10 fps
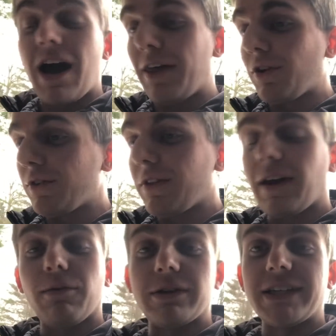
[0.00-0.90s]
I thought that
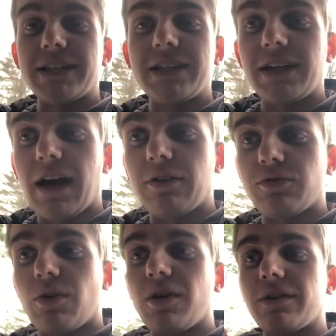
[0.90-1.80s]
they were tinted. I was
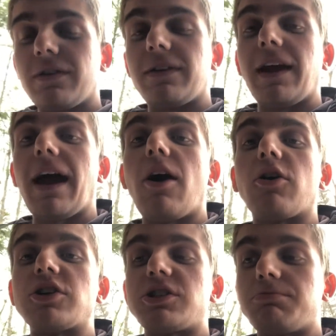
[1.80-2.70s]
wrong. They
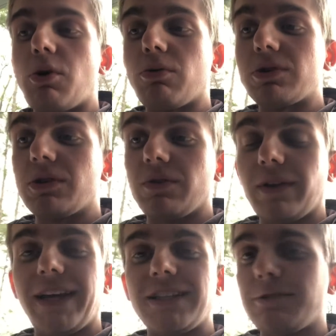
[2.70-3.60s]
are smoked
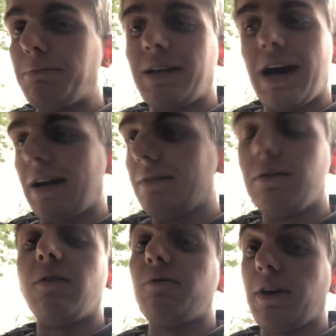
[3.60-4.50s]
lens, but not
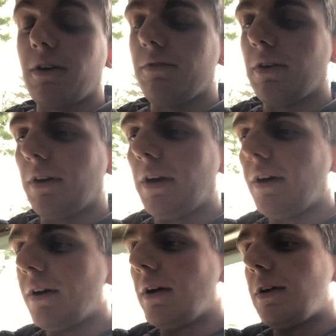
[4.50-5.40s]
very, very
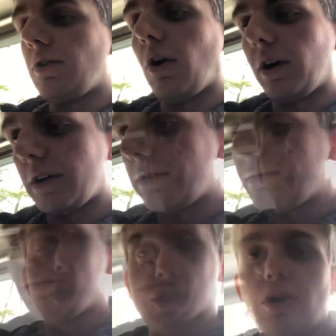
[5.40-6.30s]
dark.
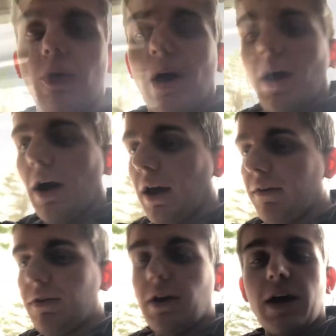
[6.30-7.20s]
So
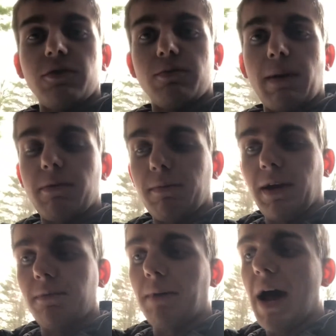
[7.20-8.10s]
if you guys remember me
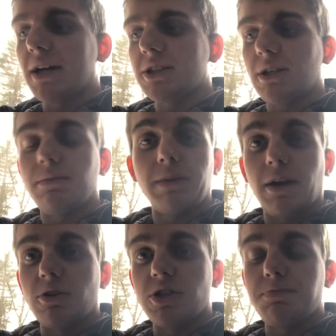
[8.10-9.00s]
unboxing them, they
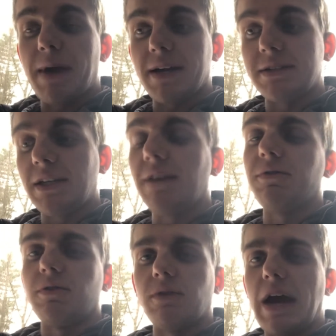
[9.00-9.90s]
are Spec D. If
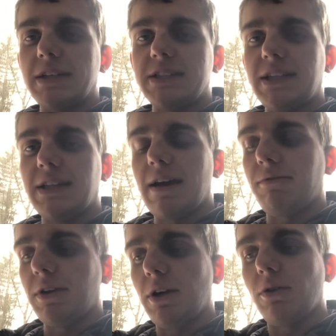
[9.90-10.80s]
you've not seen that
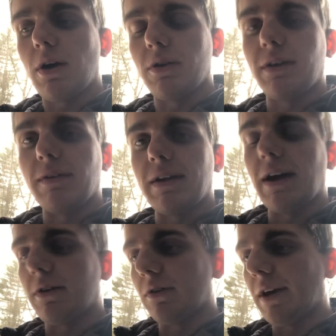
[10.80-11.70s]
video, I'll leave that
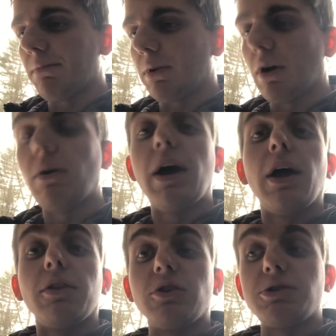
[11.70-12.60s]
down a link below.
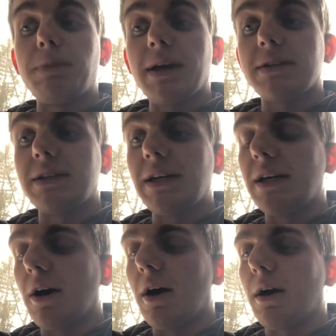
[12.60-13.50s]
They're Spec
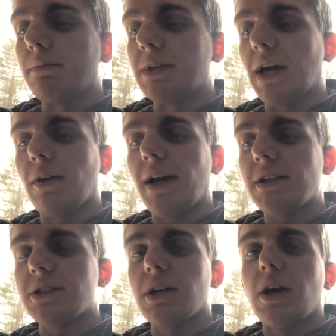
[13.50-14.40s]
D
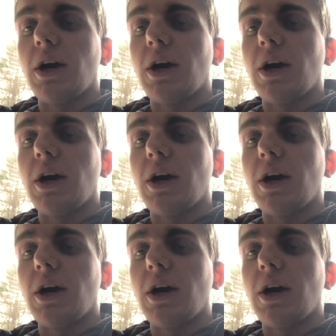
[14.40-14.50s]
taillights.